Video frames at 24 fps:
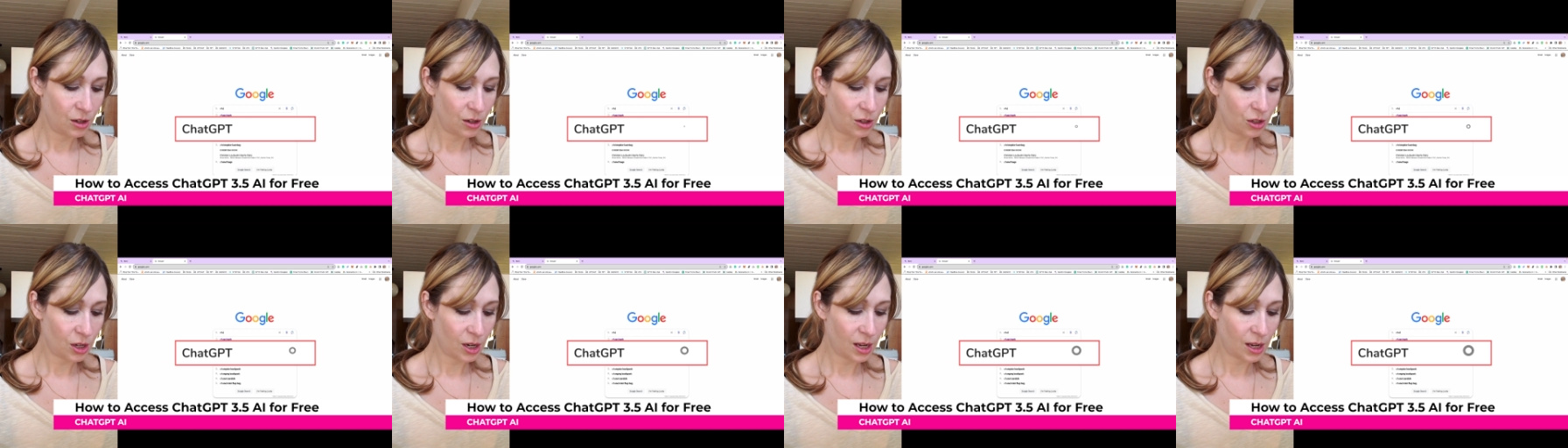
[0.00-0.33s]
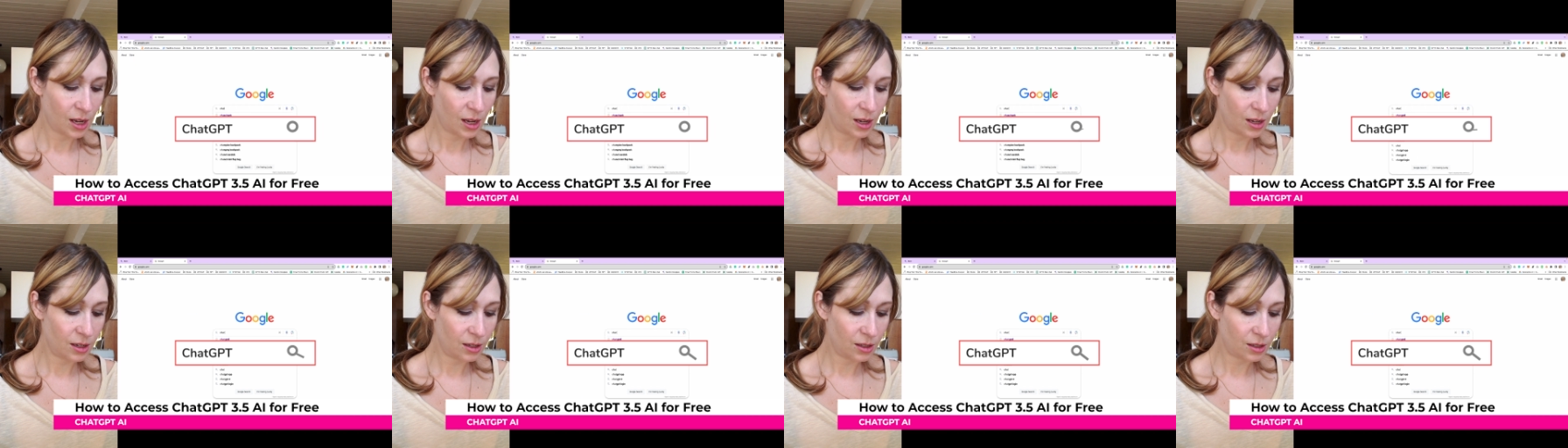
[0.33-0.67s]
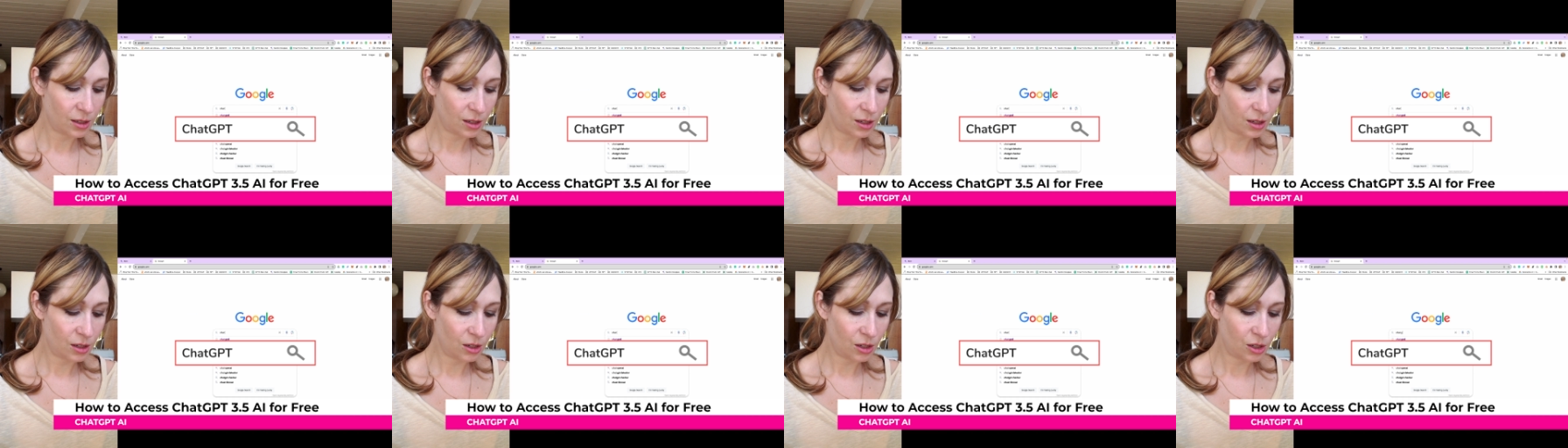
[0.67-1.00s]

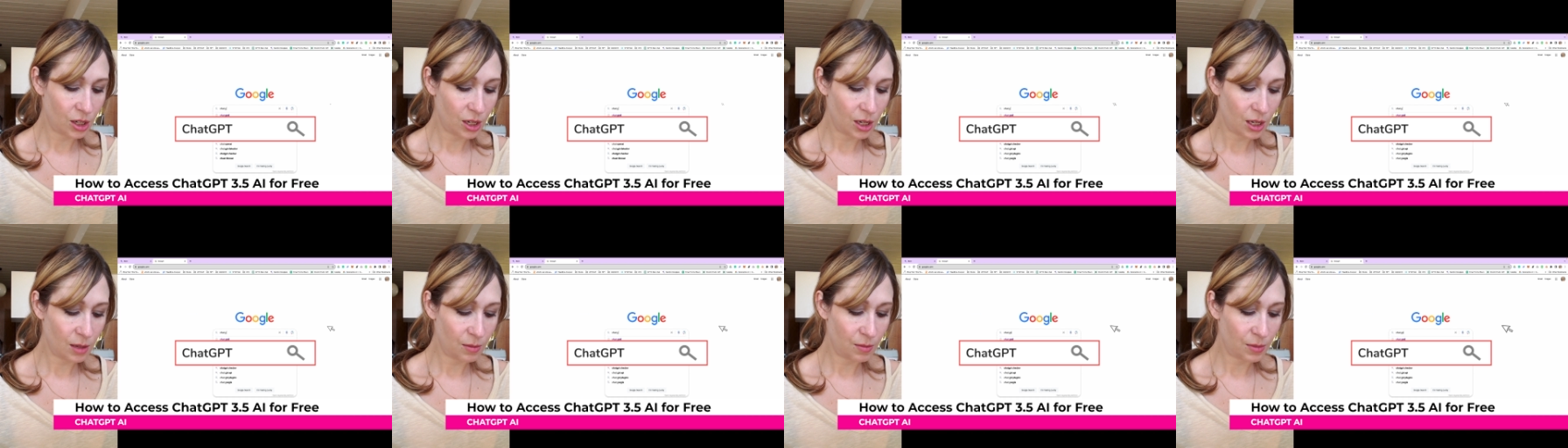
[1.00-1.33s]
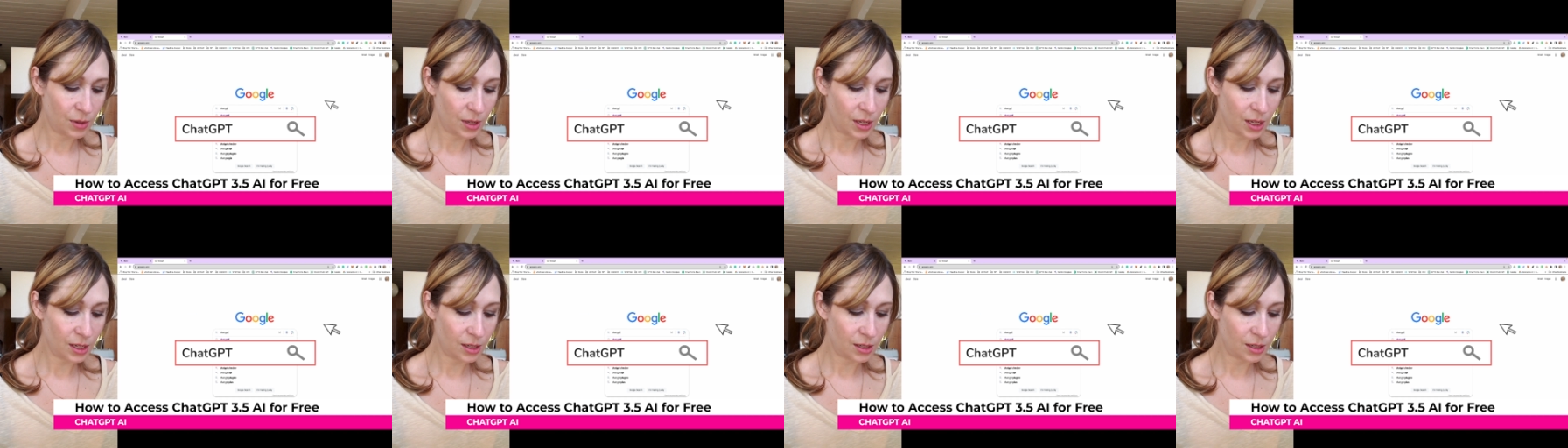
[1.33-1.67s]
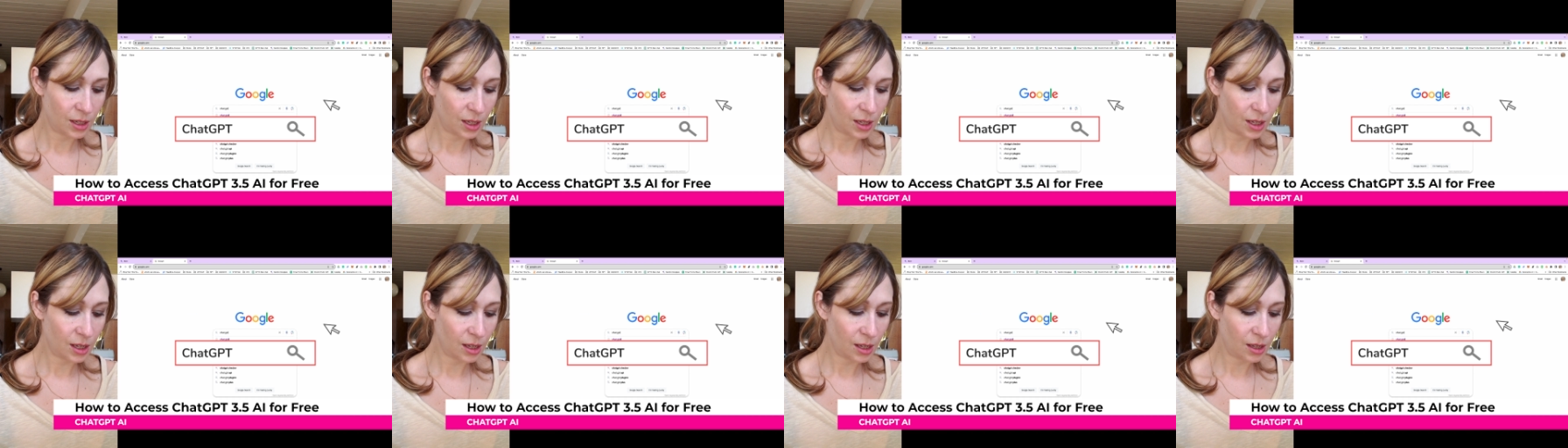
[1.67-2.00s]

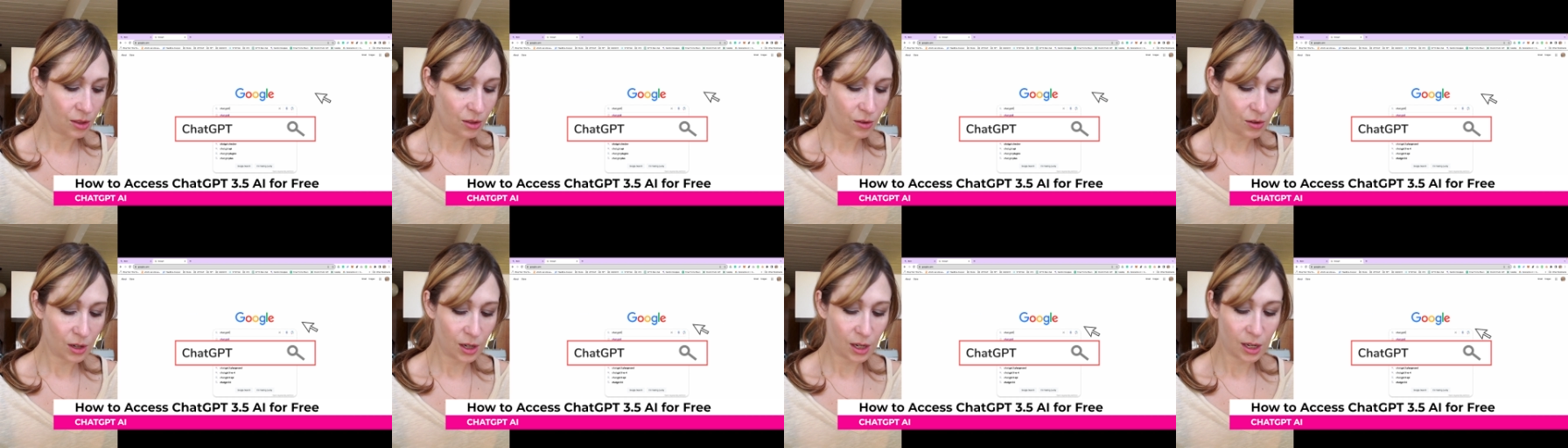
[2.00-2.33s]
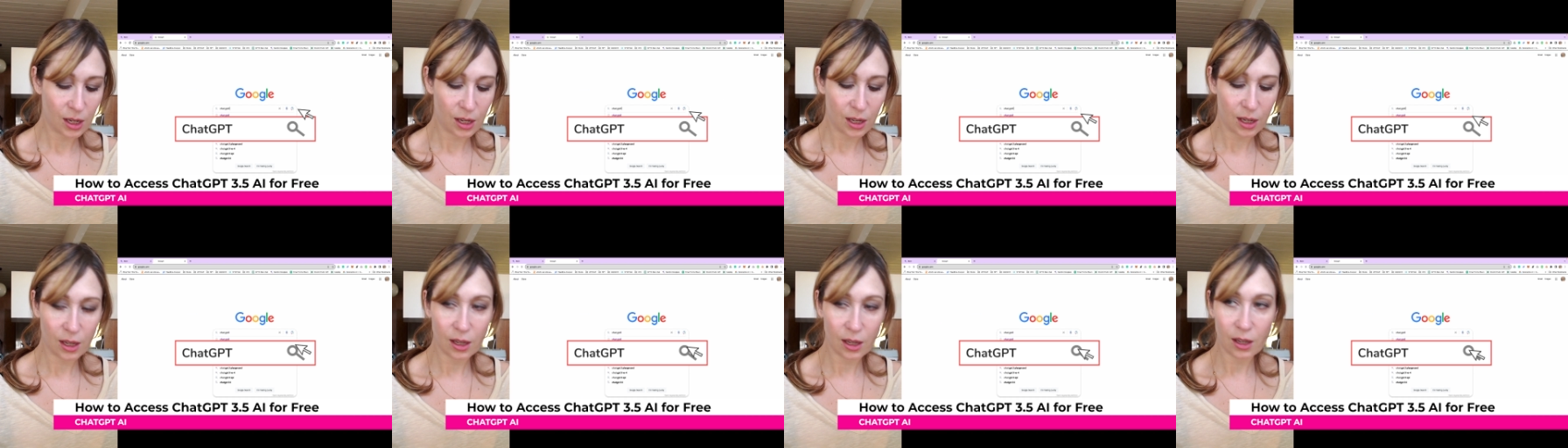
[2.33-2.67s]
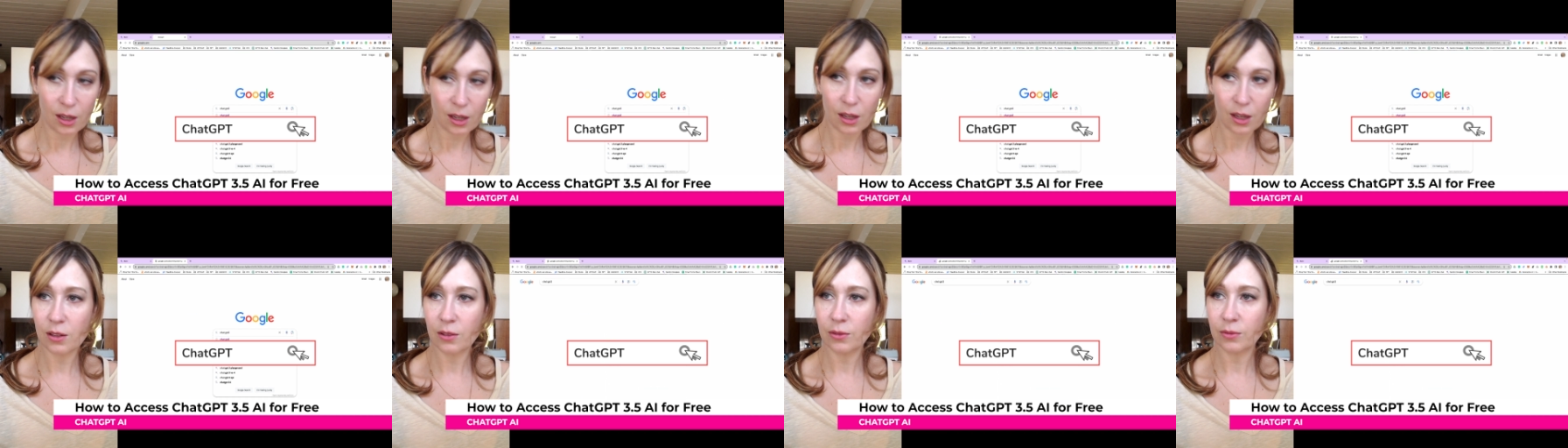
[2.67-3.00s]
ChatGPT
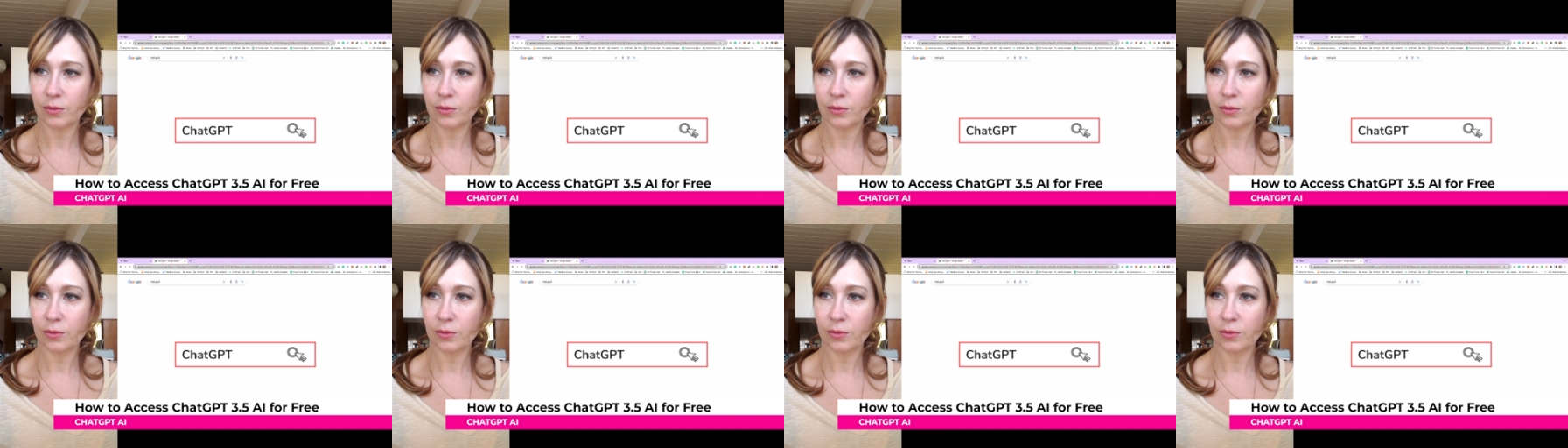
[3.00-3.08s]
three.